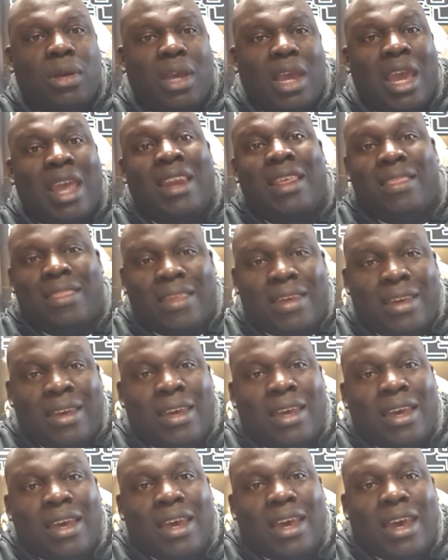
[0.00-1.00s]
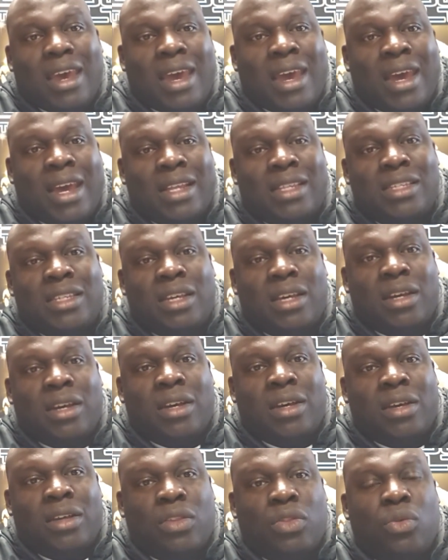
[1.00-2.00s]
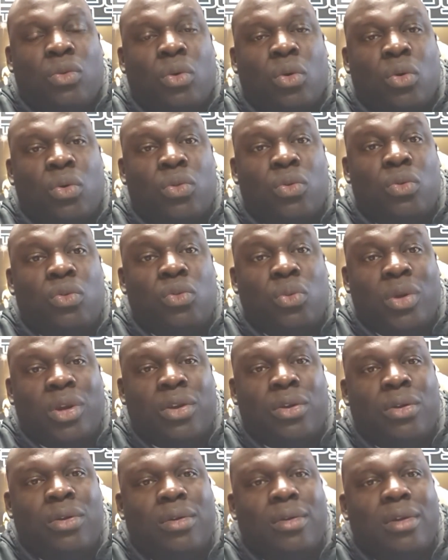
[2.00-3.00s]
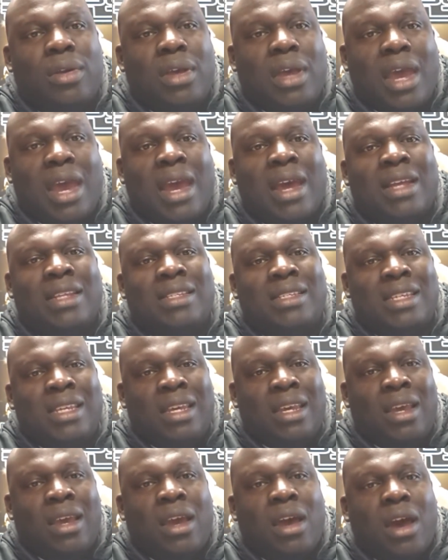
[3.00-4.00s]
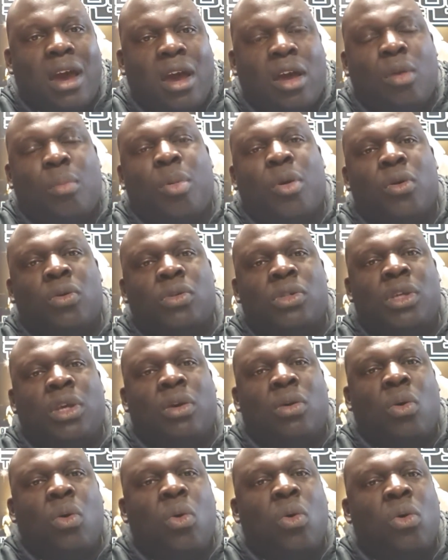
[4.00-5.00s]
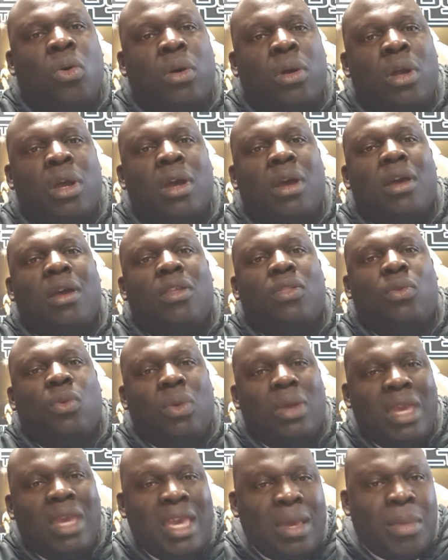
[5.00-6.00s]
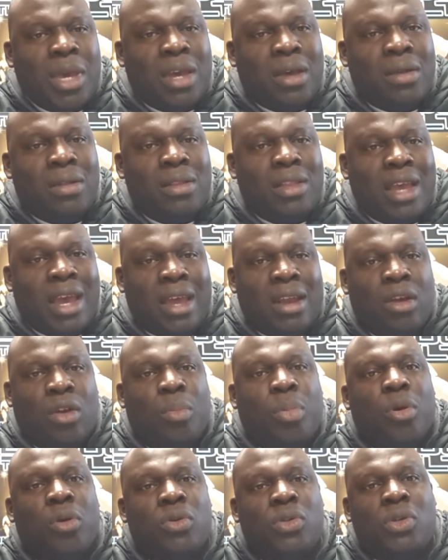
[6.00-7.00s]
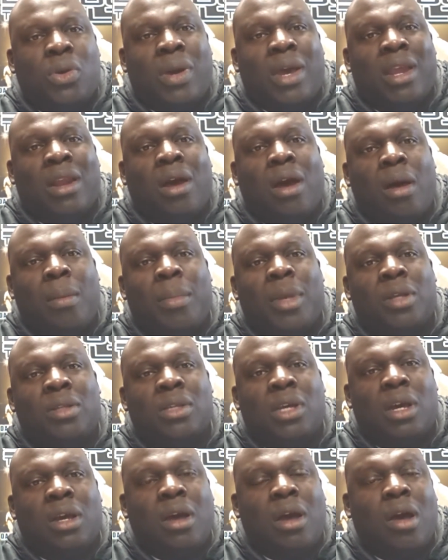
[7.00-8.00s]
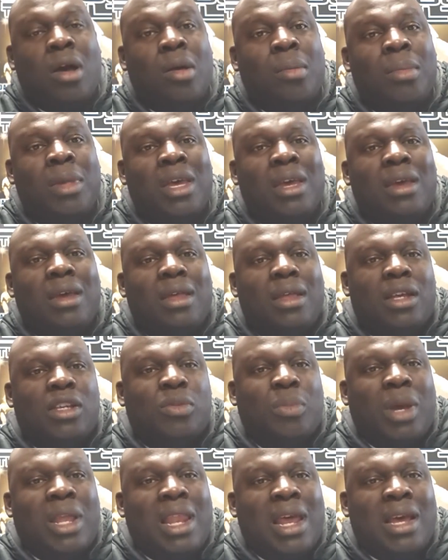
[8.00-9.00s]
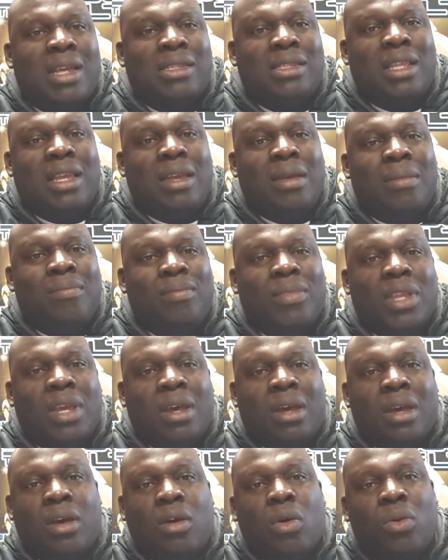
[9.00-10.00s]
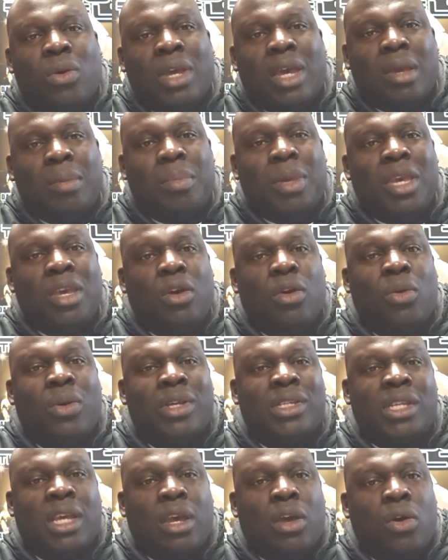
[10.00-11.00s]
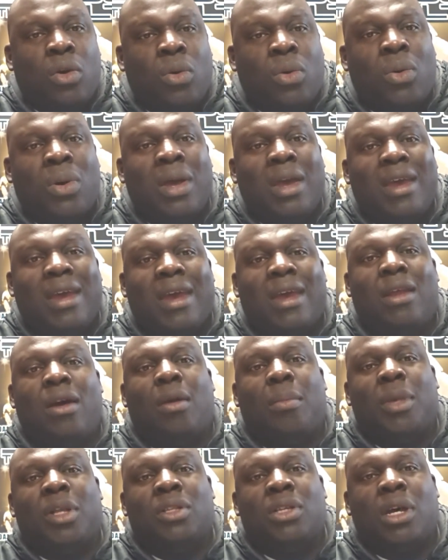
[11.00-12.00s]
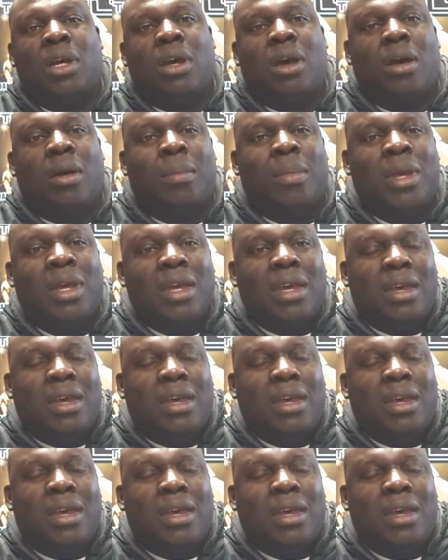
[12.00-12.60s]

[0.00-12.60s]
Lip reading: anything at through Twitter at Okposio, or through email at okposio@hotmail.com. That's my last name, OKPOSIO @hotmail.com.